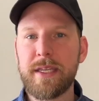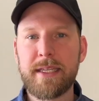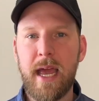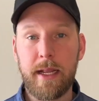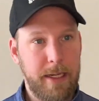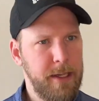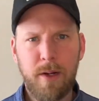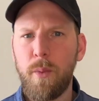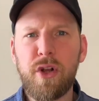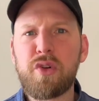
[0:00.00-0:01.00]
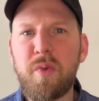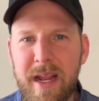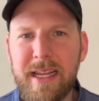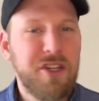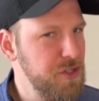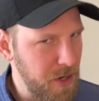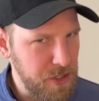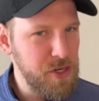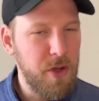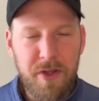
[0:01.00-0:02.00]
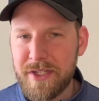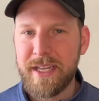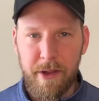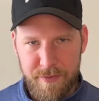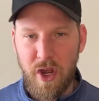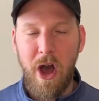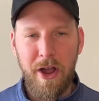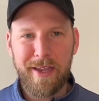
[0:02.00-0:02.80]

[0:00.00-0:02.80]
steady. What great instructional self-talk.